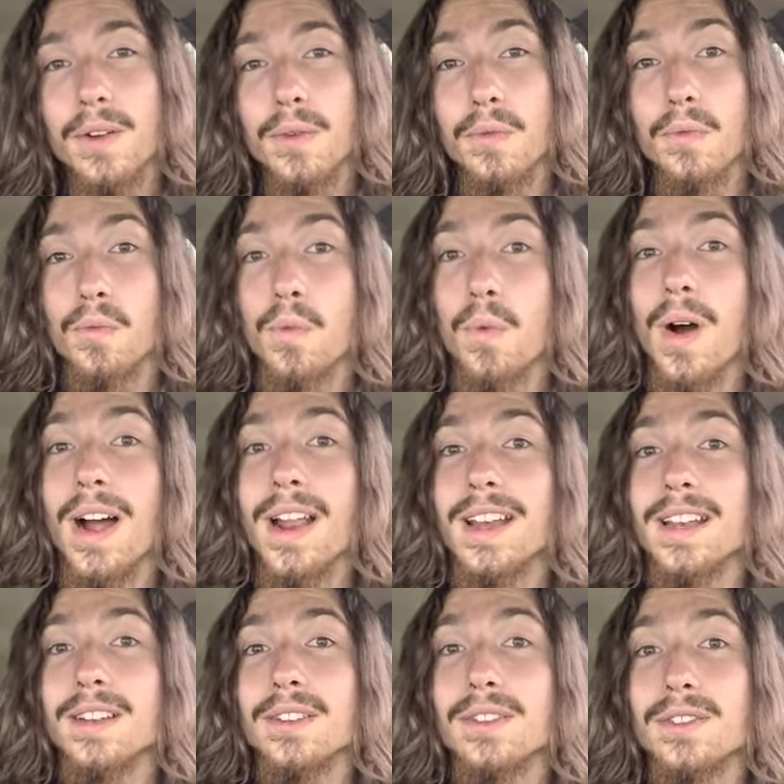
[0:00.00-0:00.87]

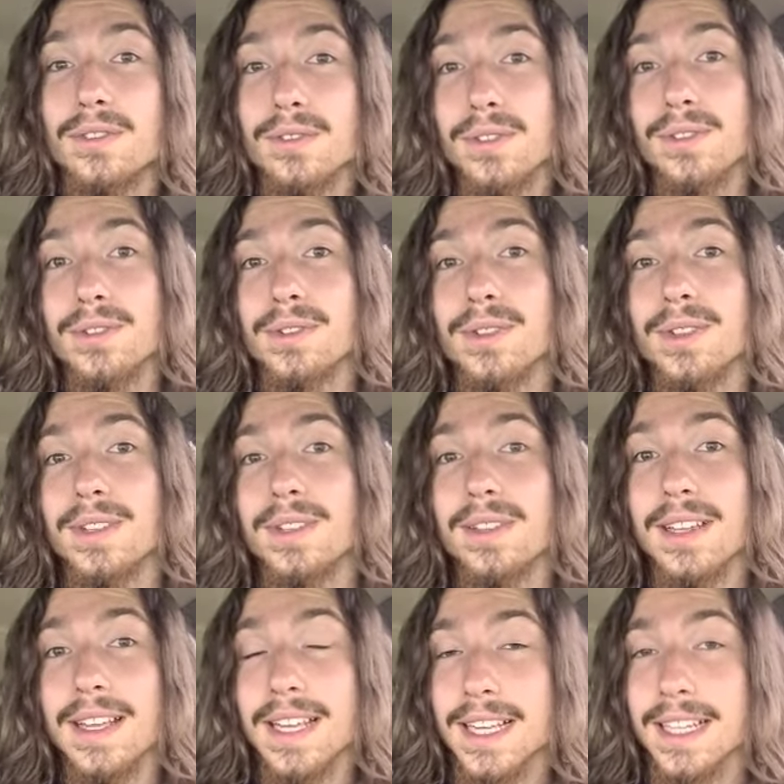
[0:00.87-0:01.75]
what truth
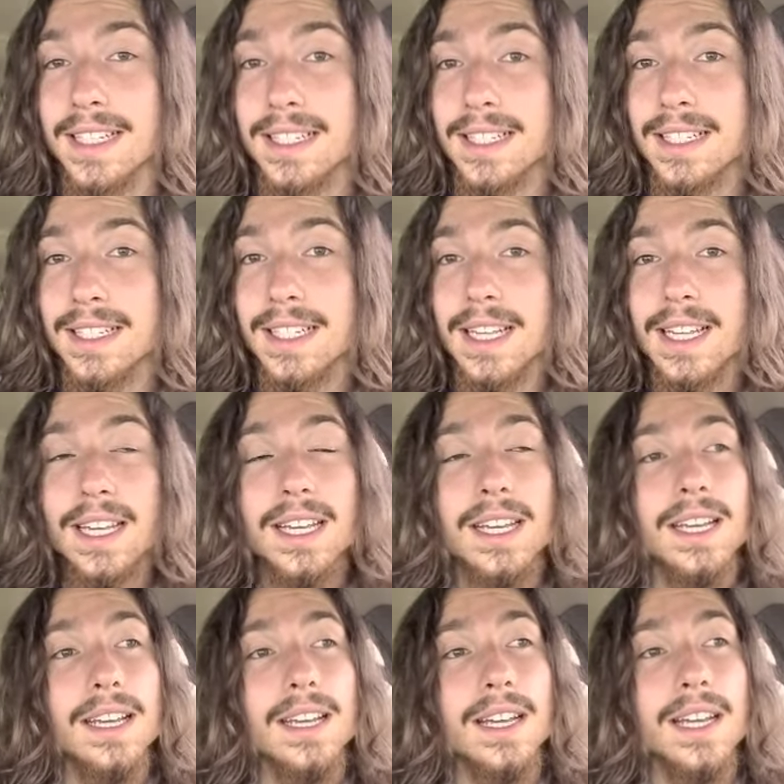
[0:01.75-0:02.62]
is,
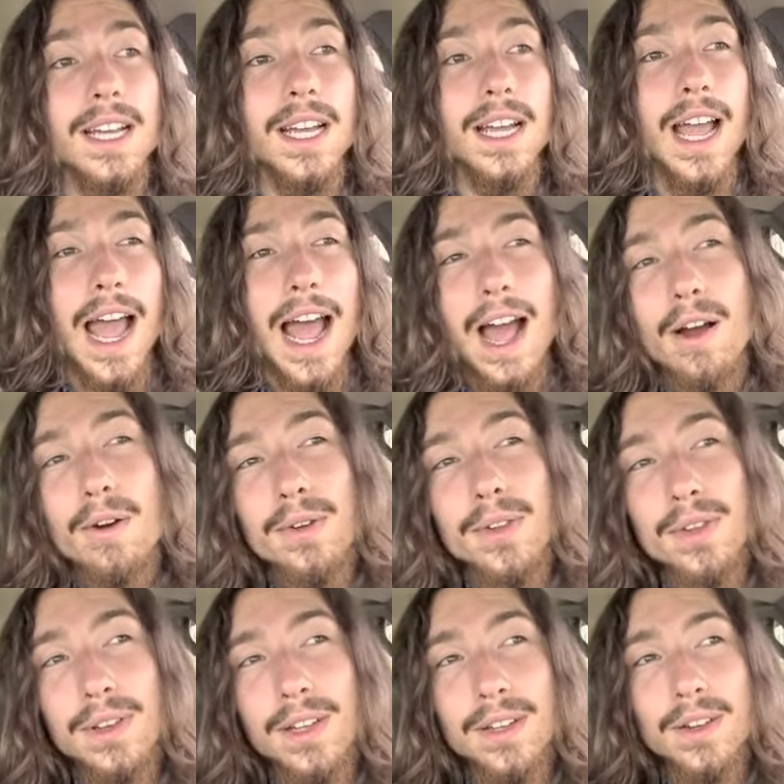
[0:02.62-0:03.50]
how
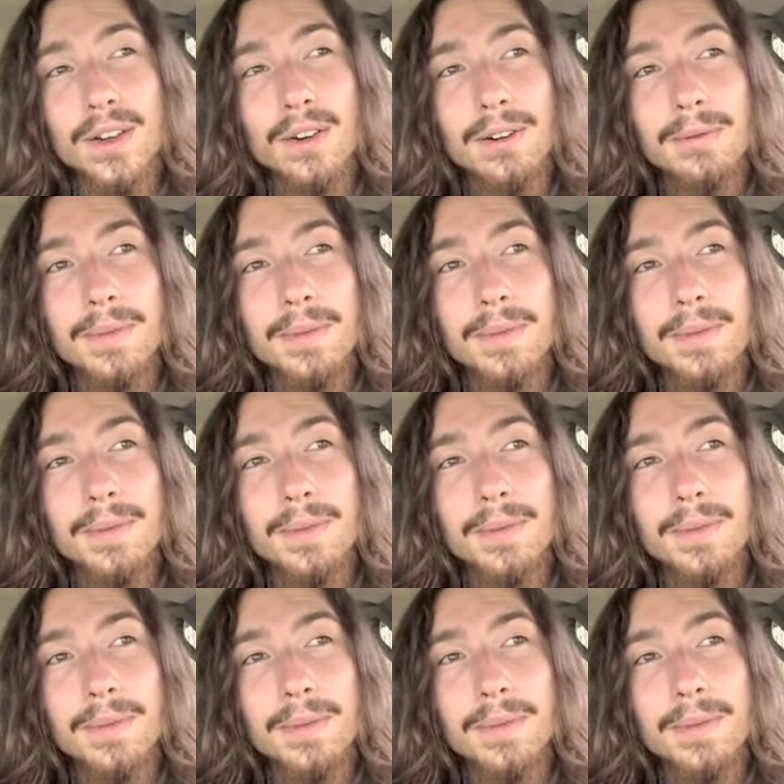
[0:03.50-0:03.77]
you can go